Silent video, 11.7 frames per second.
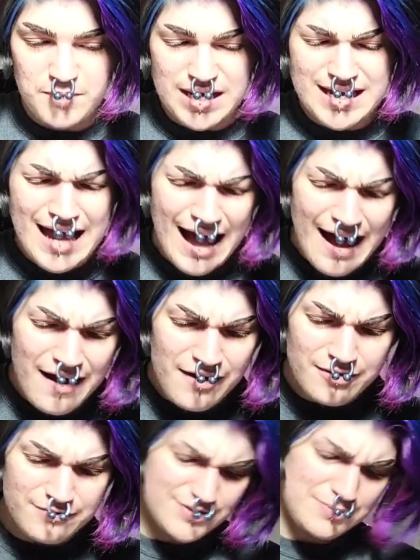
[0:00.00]
my
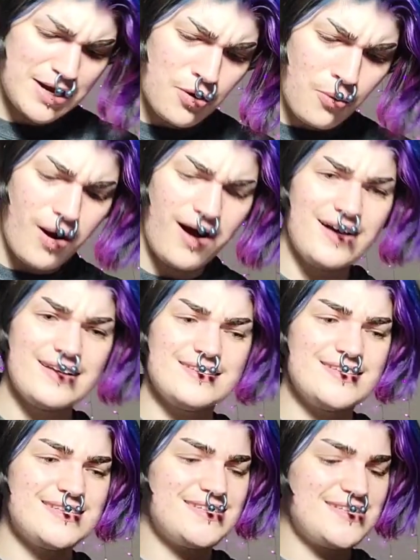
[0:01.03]
calves, my
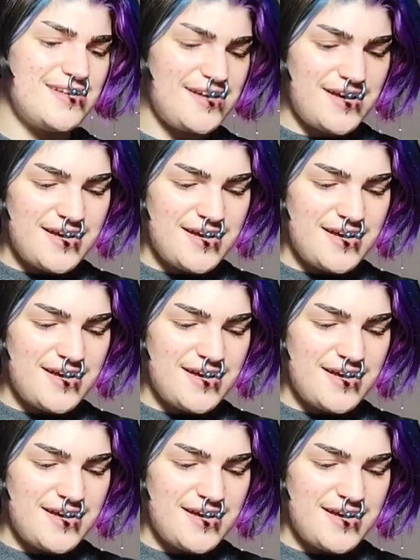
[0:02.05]
quads,